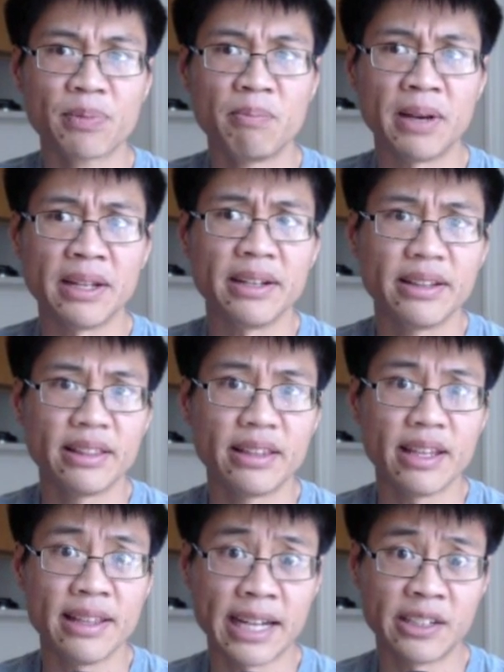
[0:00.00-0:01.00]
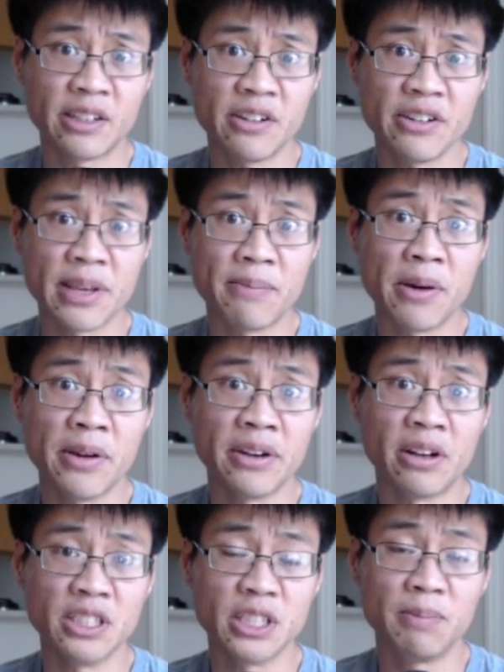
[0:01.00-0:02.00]
But in that turn, the opponent
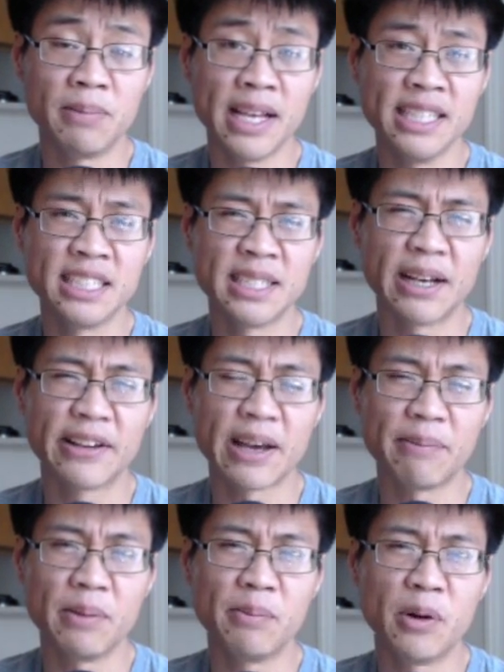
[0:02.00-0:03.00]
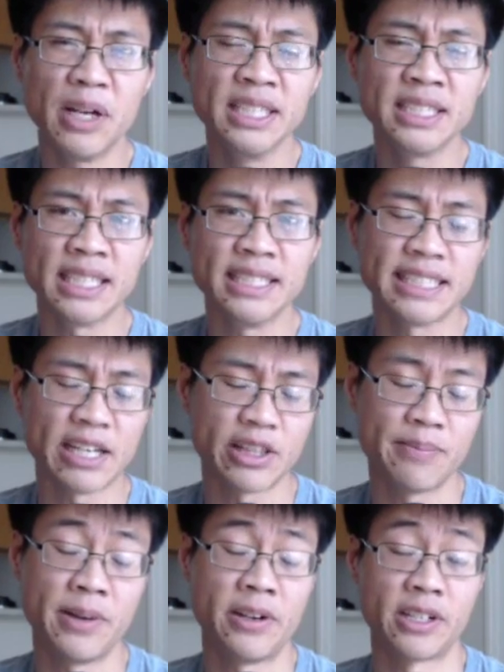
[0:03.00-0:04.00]
also placed a couple points in South
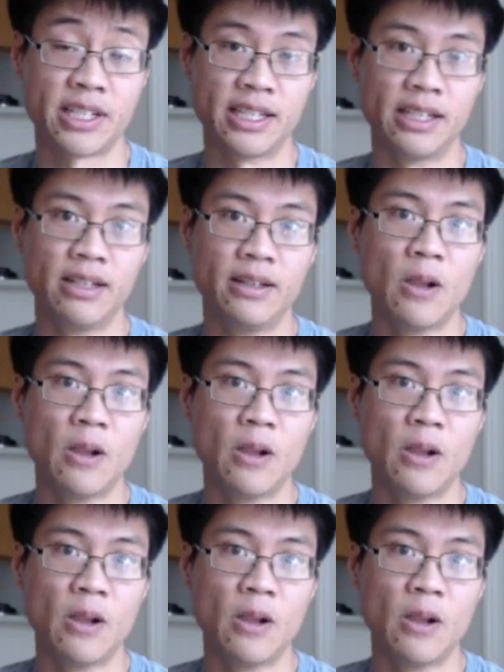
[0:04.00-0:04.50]
America.